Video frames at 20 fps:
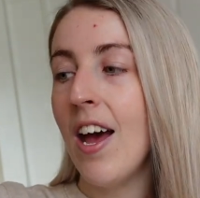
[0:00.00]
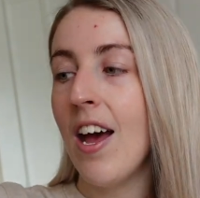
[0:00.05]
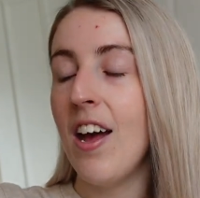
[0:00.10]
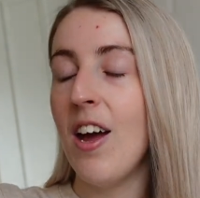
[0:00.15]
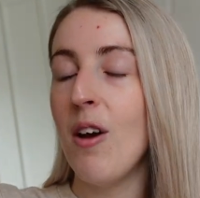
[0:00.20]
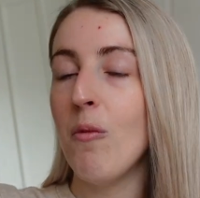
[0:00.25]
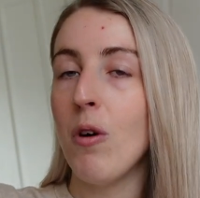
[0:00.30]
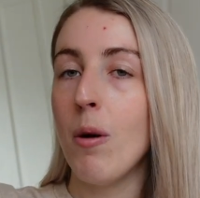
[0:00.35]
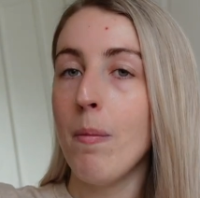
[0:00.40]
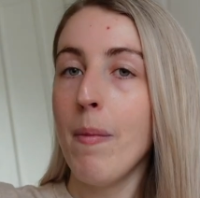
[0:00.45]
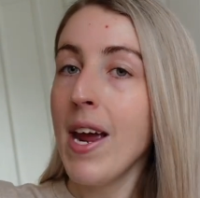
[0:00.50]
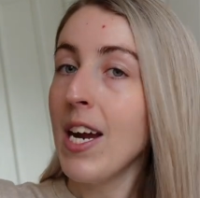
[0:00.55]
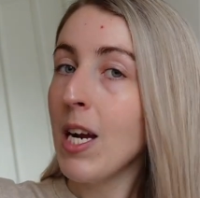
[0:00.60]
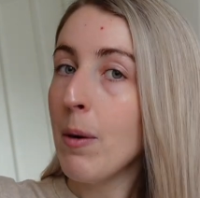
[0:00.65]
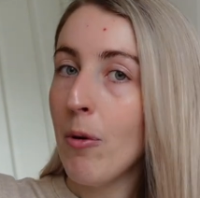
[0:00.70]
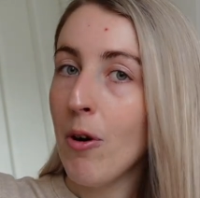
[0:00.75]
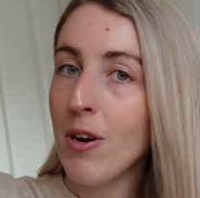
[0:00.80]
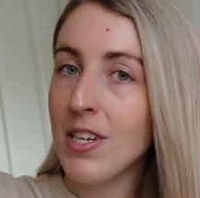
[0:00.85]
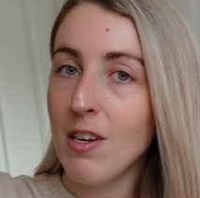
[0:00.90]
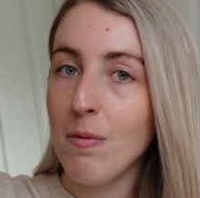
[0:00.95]
what
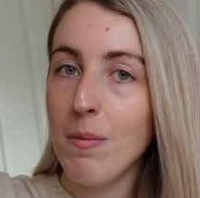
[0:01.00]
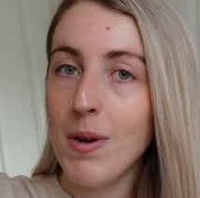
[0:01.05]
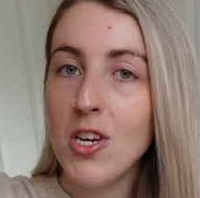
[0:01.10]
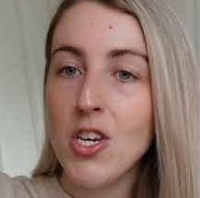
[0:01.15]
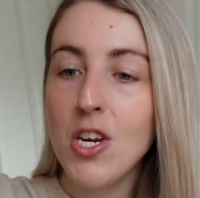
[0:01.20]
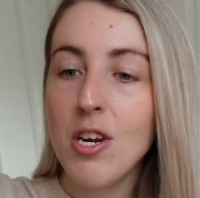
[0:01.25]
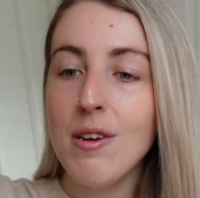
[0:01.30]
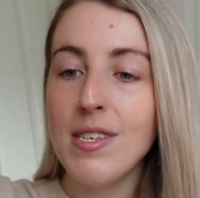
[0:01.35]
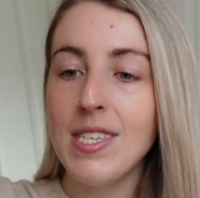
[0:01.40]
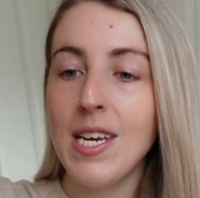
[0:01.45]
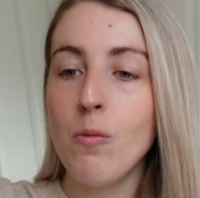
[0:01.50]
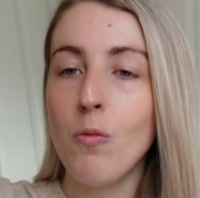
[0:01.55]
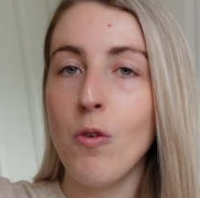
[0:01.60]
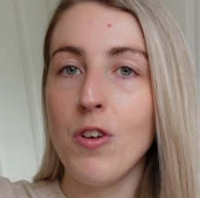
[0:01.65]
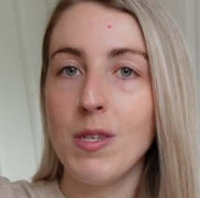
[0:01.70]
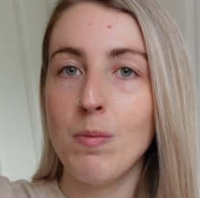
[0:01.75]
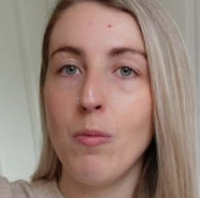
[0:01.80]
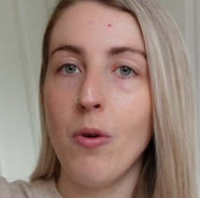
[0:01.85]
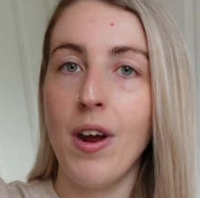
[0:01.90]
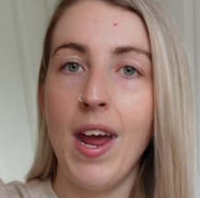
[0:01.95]
makeup products I've been using,
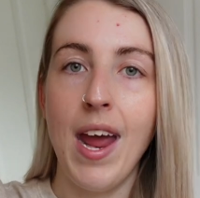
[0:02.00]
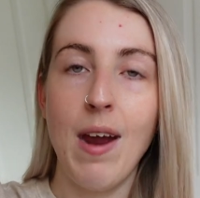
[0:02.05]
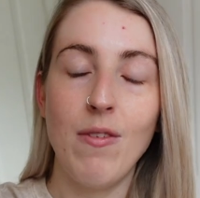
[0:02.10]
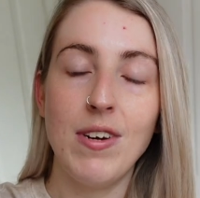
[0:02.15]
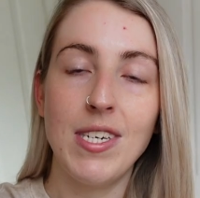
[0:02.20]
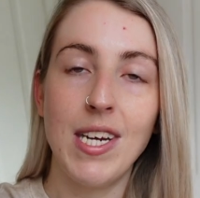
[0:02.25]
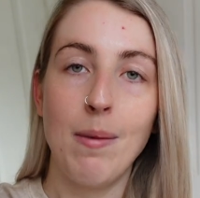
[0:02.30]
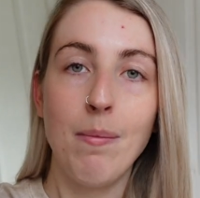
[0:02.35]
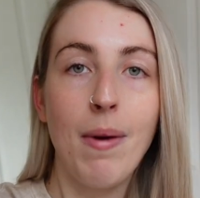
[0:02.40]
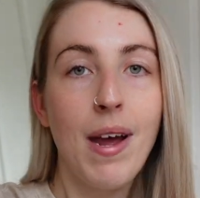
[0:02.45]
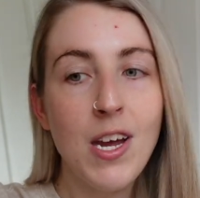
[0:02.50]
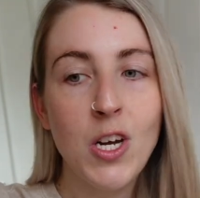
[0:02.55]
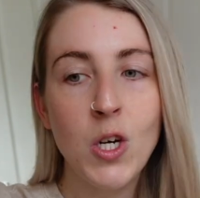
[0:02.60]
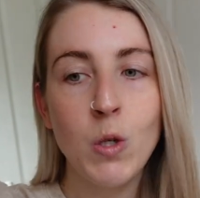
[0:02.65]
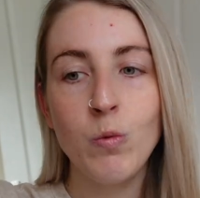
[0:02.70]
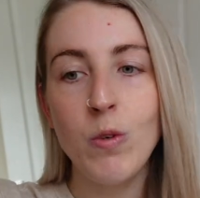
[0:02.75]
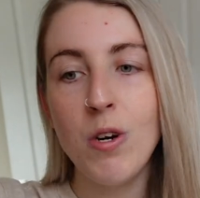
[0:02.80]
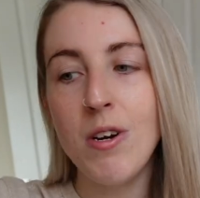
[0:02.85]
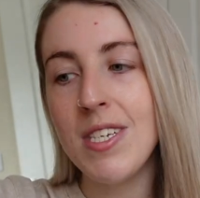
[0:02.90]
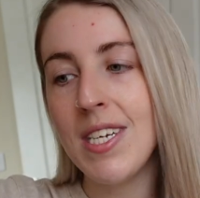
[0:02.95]
what's my everyday
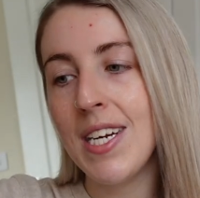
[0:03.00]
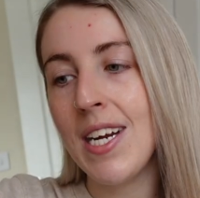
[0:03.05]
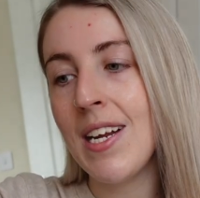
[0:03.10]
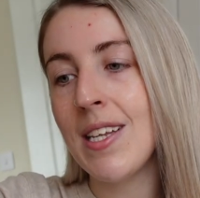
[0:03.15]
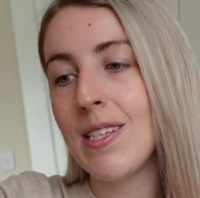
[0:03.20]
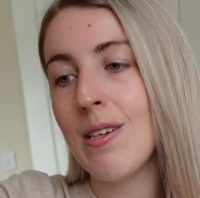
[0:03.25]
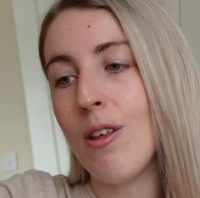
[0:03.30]
makeup routine.